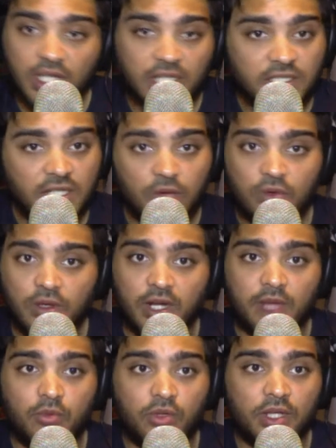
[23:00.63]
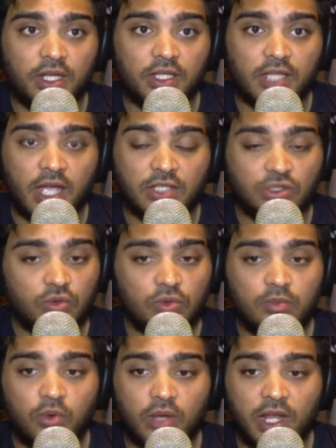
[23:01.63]
no Red Bull cricket at
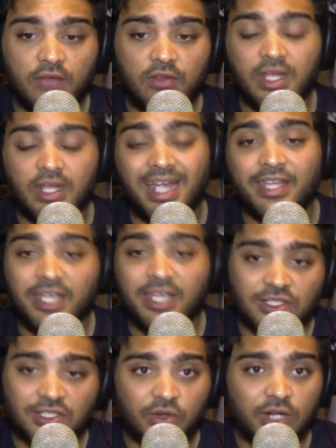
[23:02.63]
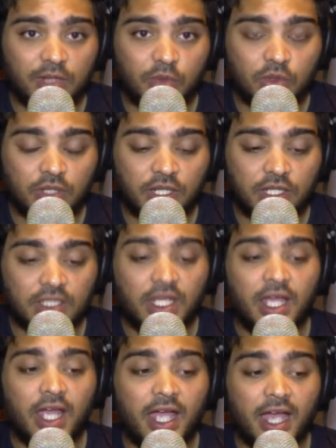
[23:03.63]
schoolboy level and there is no Red Bull cricket
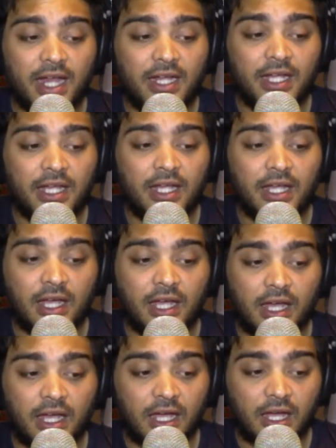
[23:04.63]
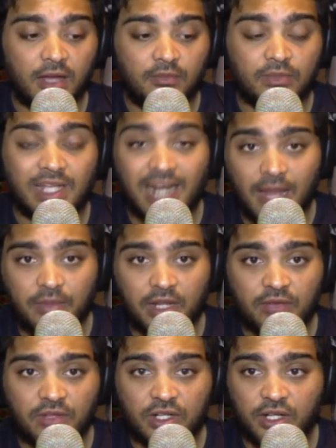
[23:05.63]
at club
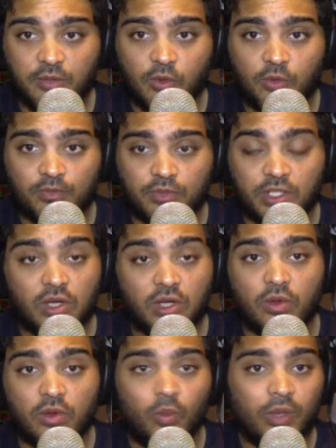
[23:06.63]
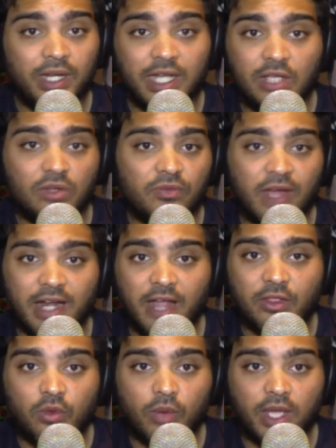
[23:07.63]
level anymore. So we need to find other
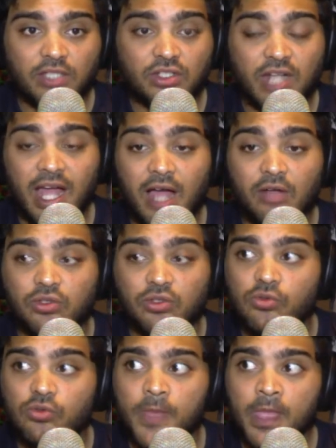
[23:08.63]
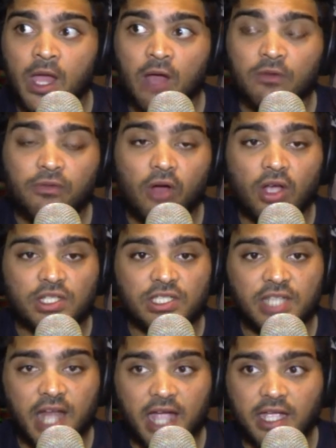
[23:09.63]
ways on how to fast
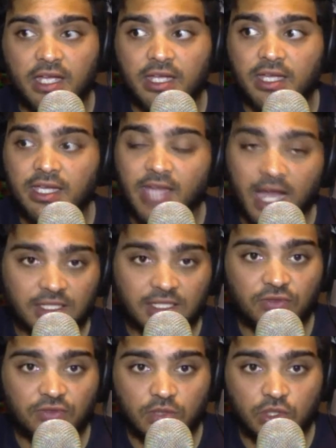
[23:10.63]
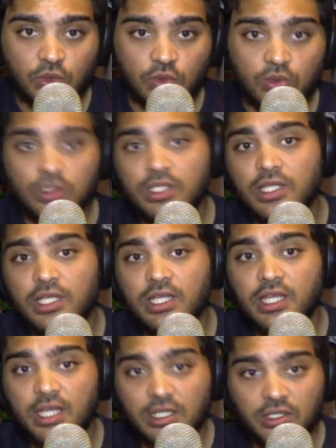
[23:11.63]
track youngsters from school
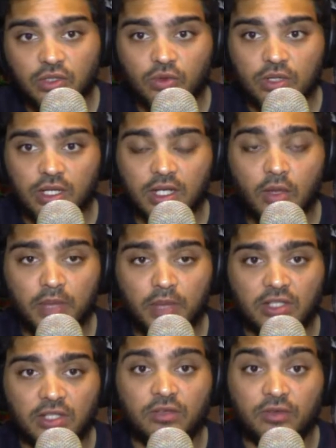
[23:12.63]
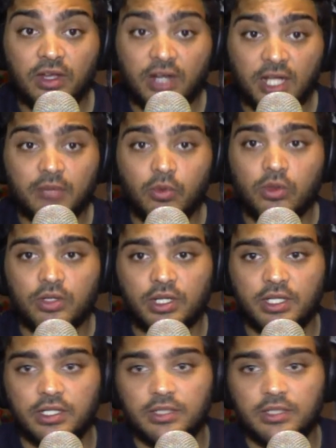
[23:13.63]
into competitive Red Bull cricket.